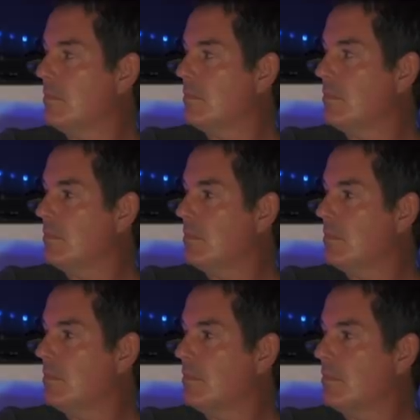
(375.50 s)

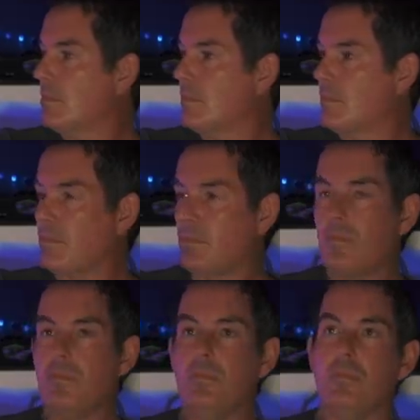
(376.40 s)

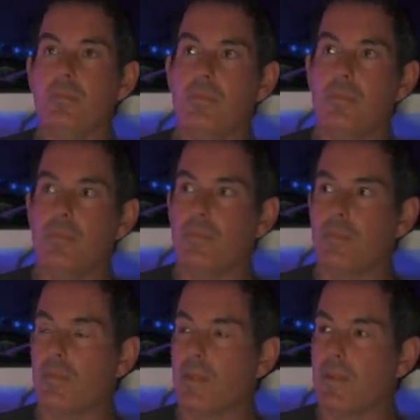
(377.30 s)

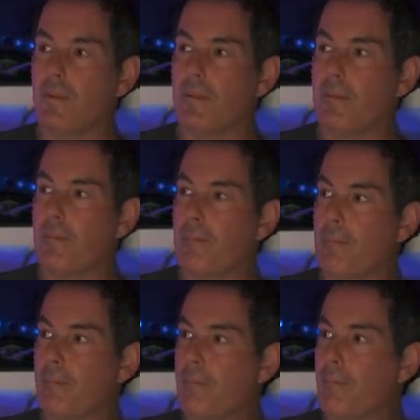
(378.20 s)

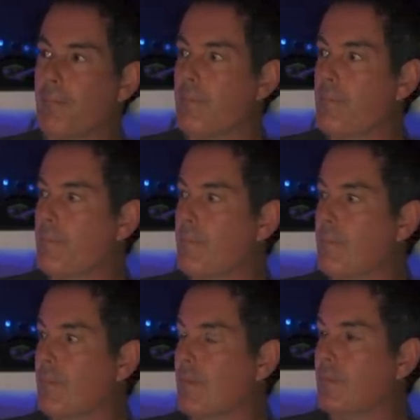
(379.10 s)

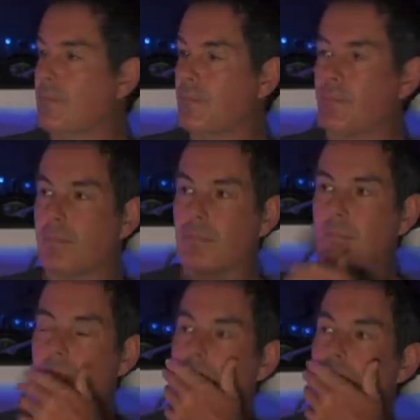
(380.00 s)

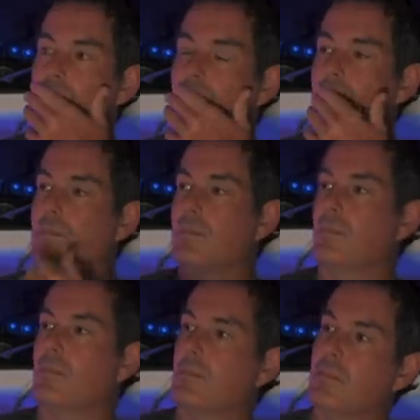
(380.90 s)

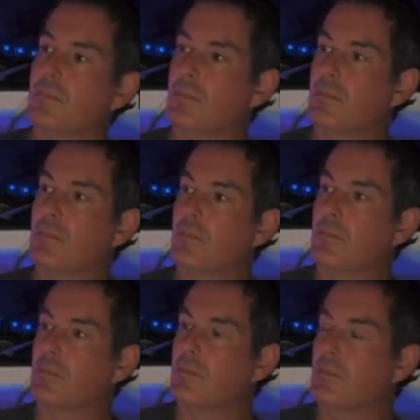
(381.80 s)

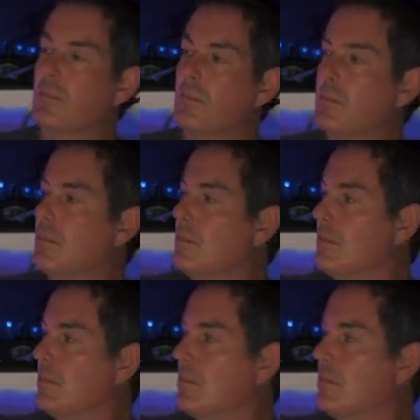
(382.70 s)
The person shown says nothing.